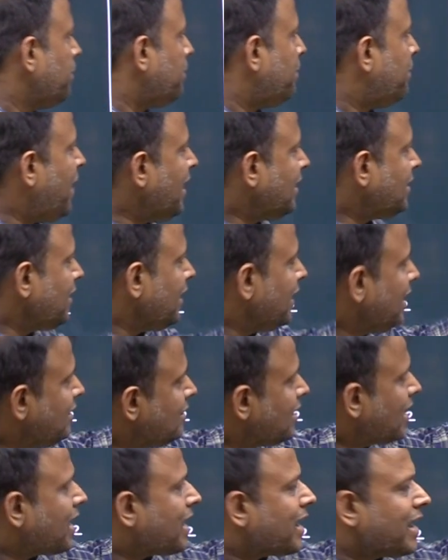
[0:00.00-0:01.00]
But
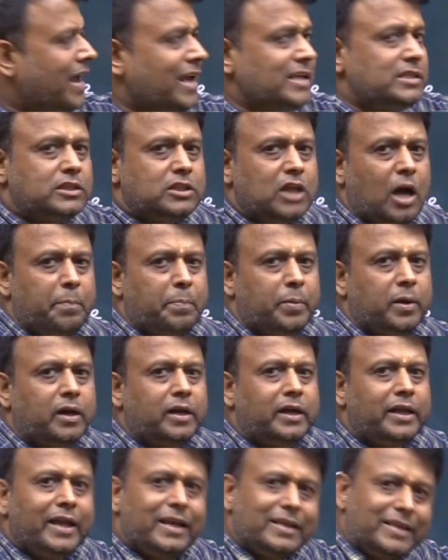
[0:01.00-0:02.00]
in case of
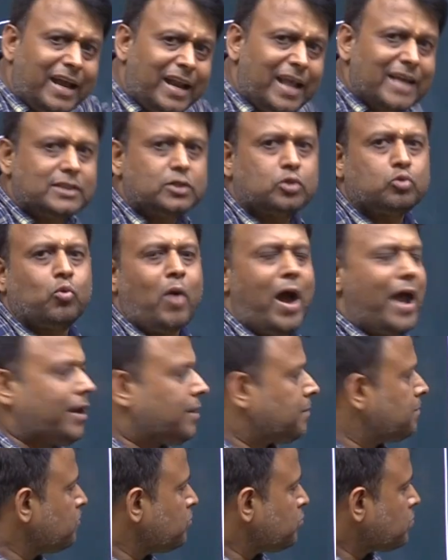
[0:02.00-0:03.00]
dz square,
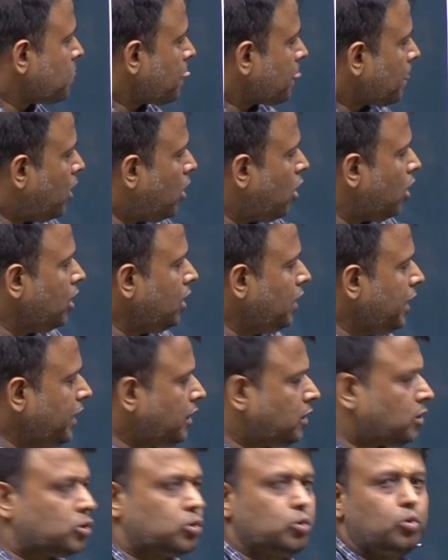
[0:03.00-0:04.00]
only
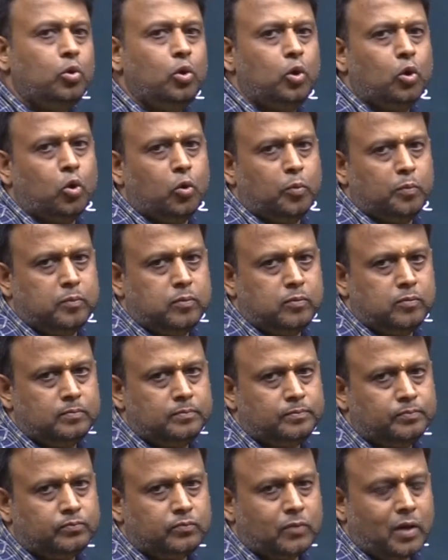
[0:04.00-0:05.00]
2 lobes.
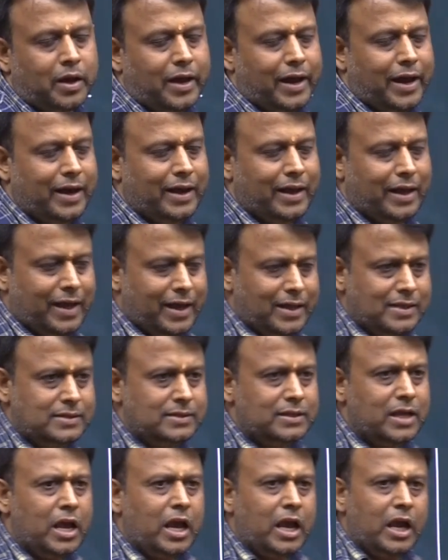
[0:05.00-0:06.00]
And
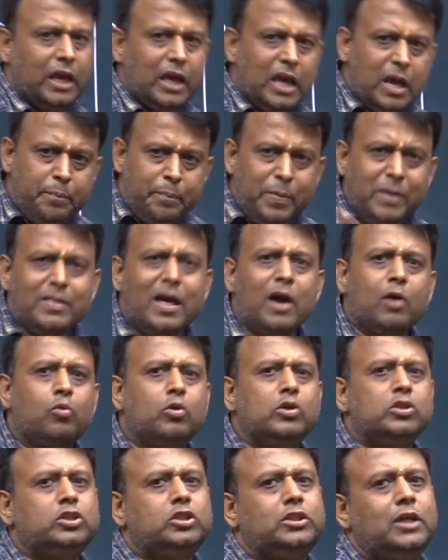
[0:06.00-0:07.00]
hence, if in a
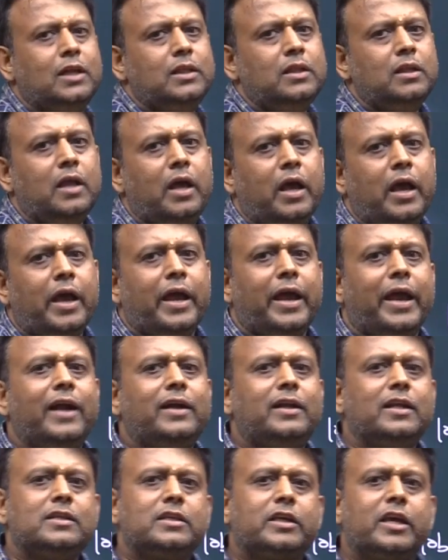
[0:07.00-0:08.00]
question
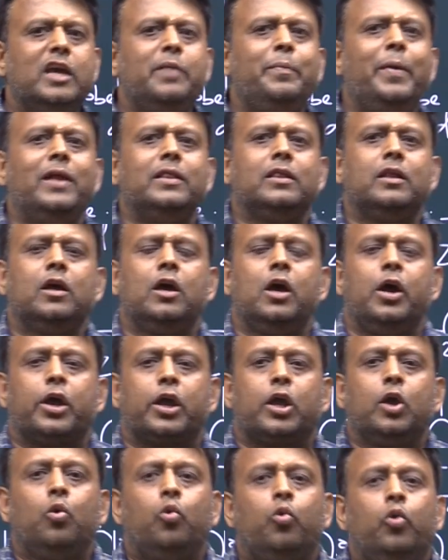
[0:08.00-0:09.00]
it is given
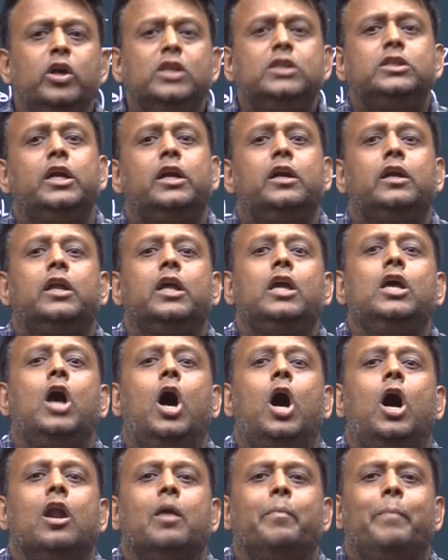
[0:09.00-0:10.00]
which d
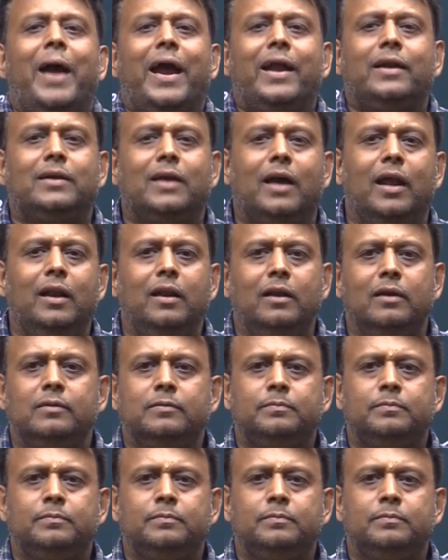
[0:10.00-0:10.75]
orbital